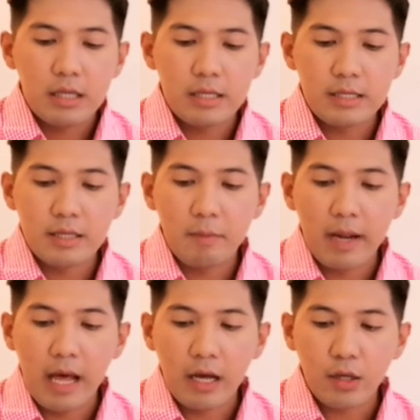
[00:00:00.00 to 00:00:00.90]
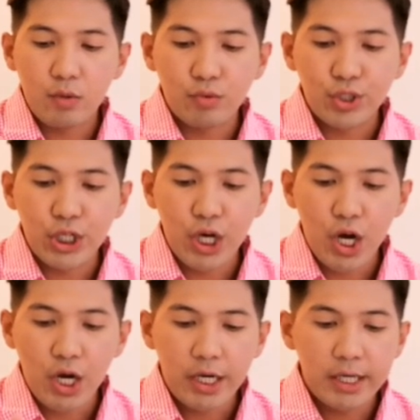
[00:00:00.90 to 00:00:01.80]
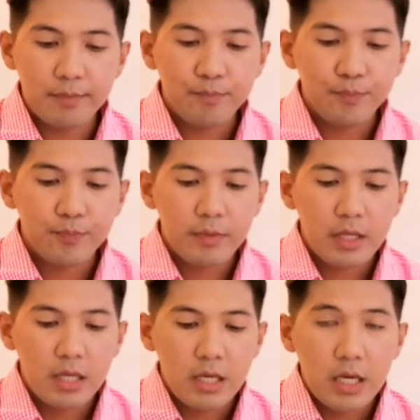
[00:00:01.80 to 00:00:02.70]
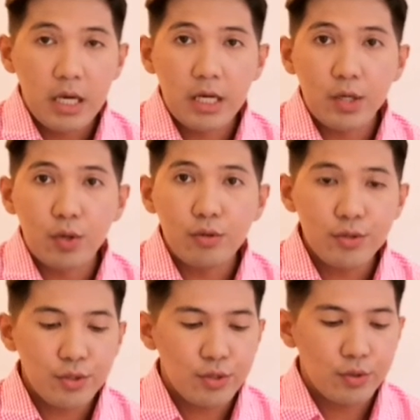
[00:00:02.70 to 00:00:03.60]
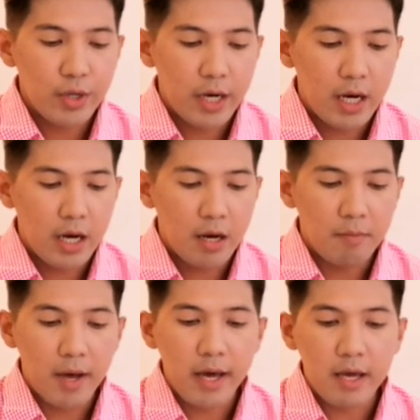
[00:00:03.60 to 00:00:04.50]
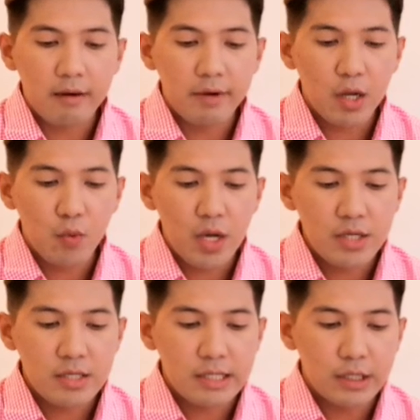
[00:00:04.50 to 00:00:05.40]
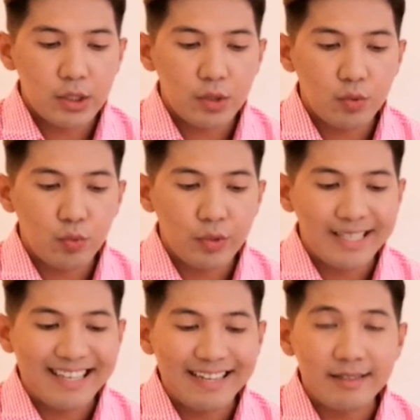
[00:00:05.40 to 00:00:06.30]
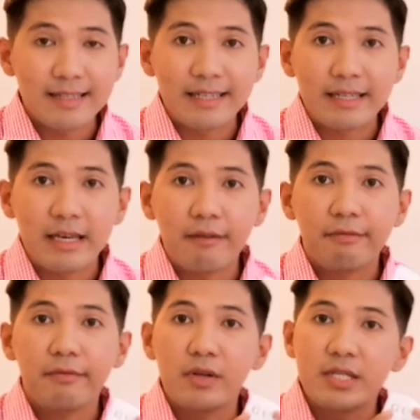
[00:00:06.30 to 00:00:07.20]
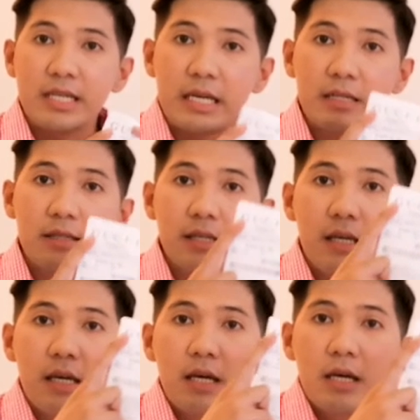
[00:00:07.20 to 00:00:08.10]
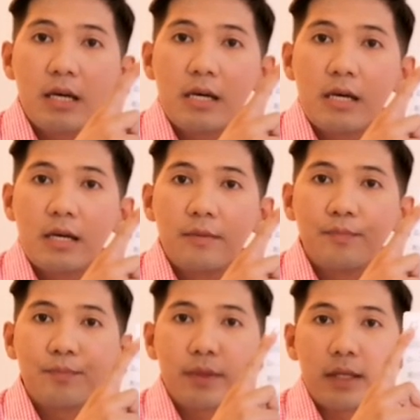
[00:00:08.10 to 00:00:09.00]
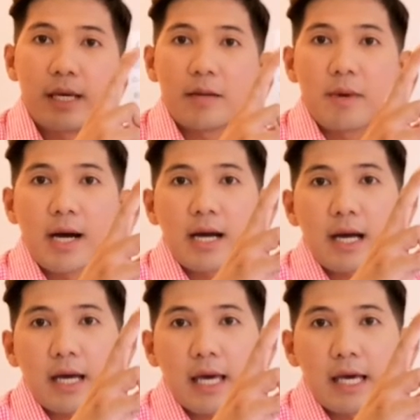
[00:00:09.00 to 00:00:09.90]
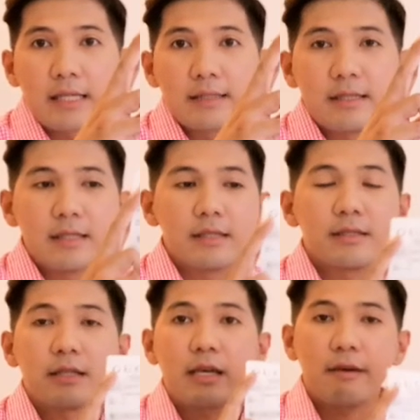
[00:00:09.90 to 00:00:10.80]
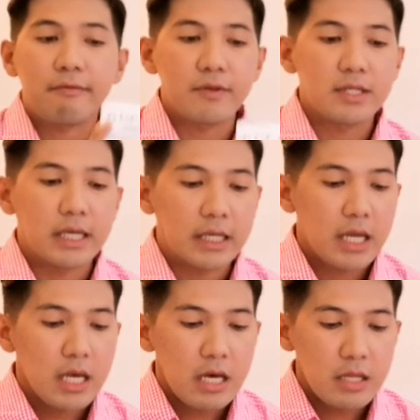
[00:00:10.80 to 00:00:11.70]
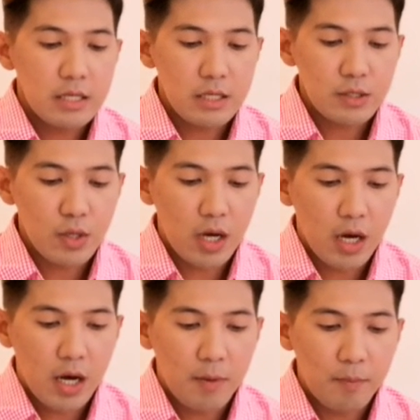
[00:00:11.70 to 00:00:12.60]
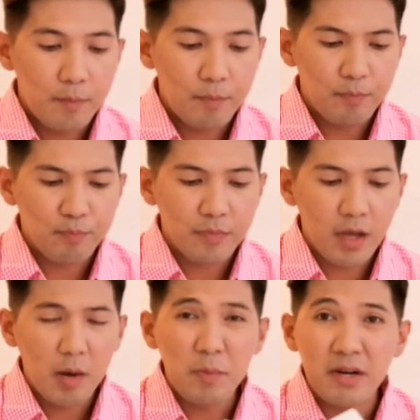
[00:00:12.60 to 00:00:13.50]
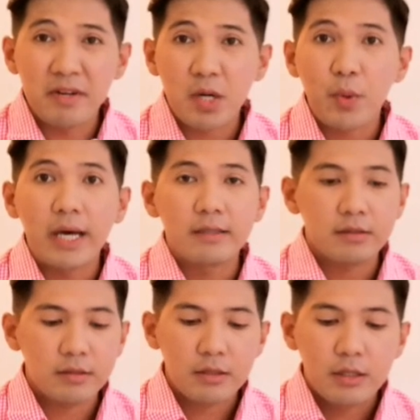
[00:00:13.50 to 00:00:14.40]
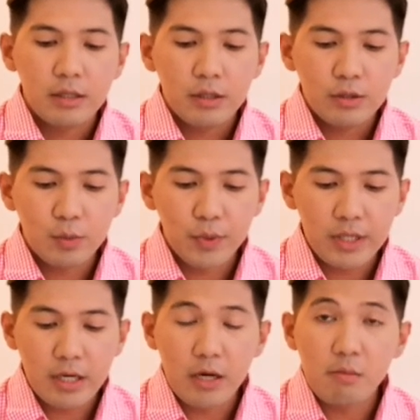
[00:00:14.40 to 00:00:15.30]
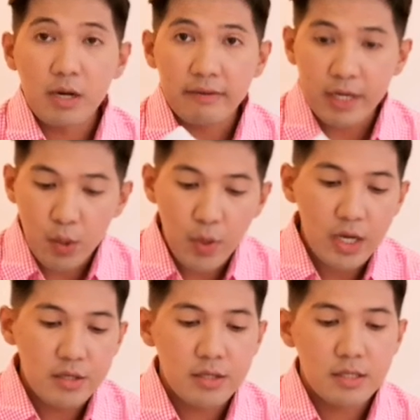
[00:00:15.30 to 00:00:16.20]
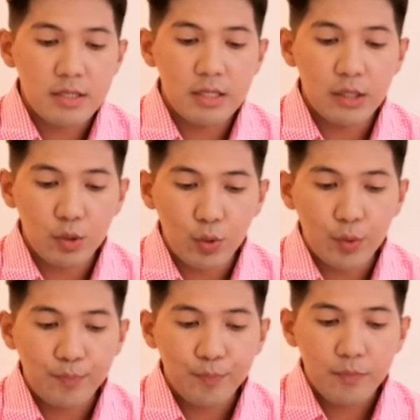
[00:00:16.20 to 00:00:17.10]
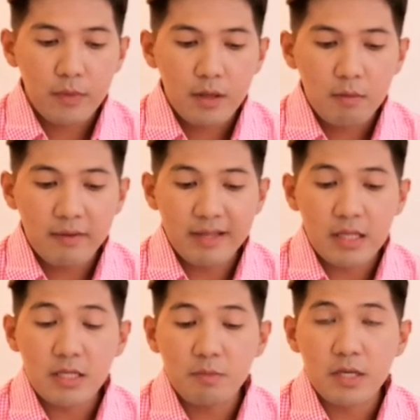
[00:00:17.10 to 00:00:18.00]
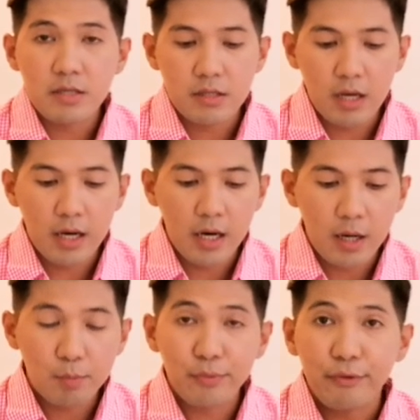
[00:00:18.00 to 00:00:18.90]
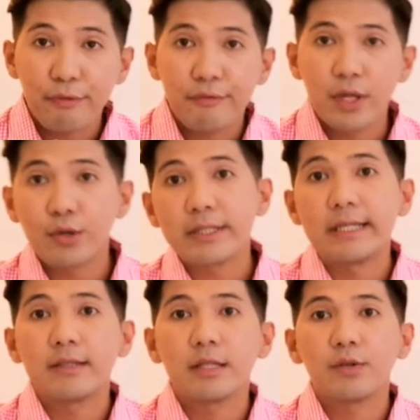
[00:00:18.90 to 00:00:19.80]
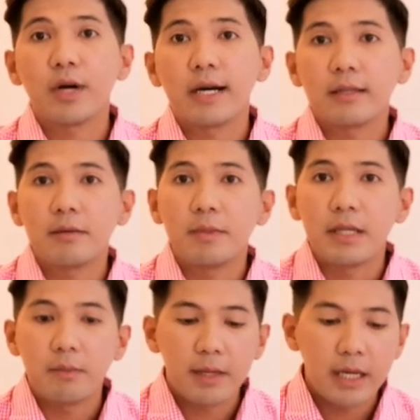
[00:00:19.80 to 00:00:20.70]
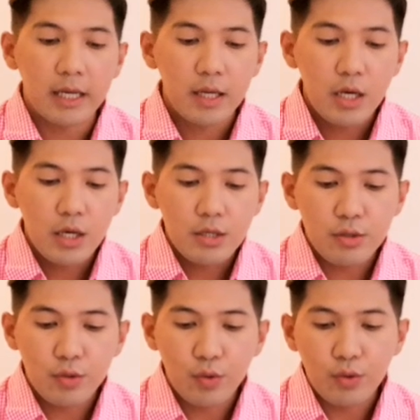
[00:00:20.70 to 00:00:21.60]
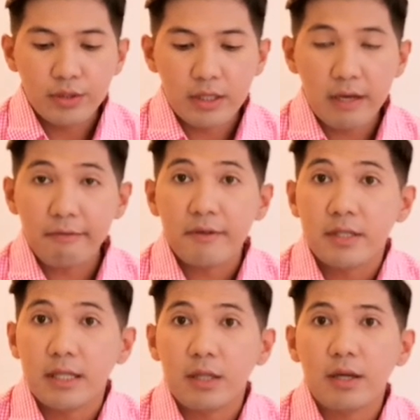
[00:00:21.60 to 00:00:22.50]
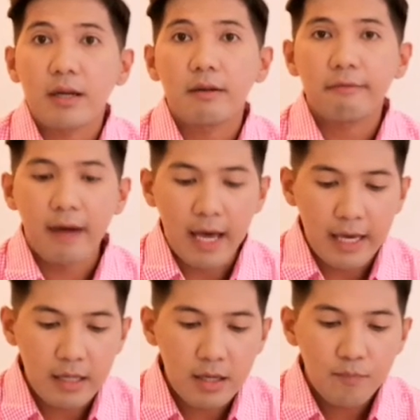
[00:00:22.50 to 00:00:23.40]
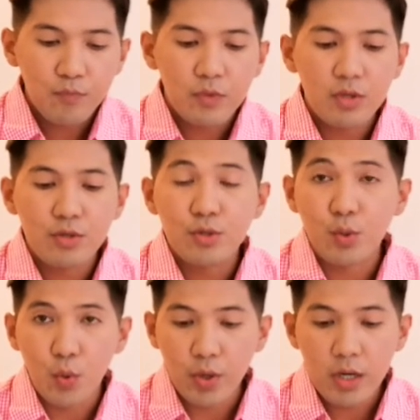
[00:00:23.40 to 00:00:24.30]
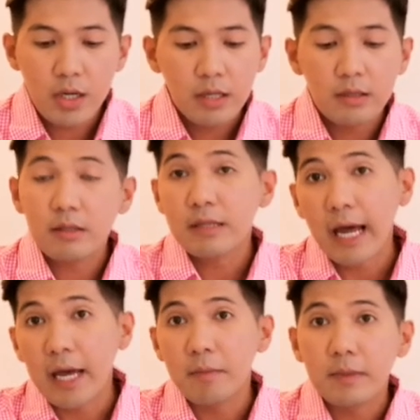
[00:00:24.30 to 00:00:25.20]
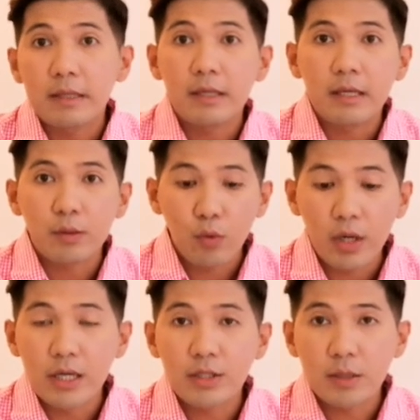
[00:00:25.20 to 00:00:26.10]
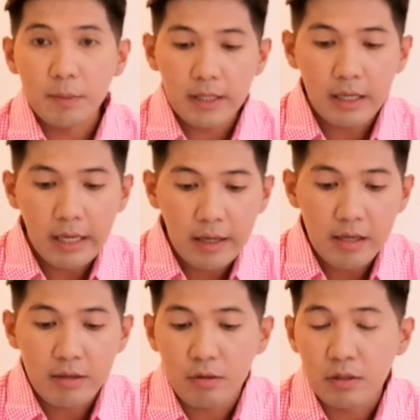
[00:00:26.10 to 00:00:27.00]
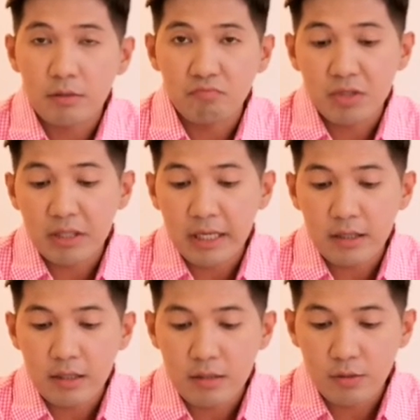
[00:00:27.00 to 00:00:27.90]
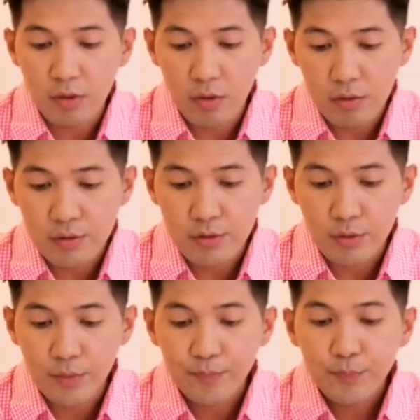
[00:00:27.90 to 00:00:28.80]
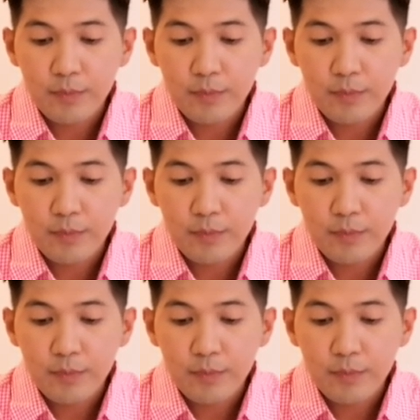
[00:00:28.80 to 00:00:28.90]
this is a blank Gucci card. And also I requested to get a gift receipt. Yan mga kakis, this is a gift receipt. This is upon request, so pwede kayong mag-request nito para at least mas proof na authentic yung ating binibili. So sa gift receipt you can find the store, the time na kung kailan siya binili, and the date as also,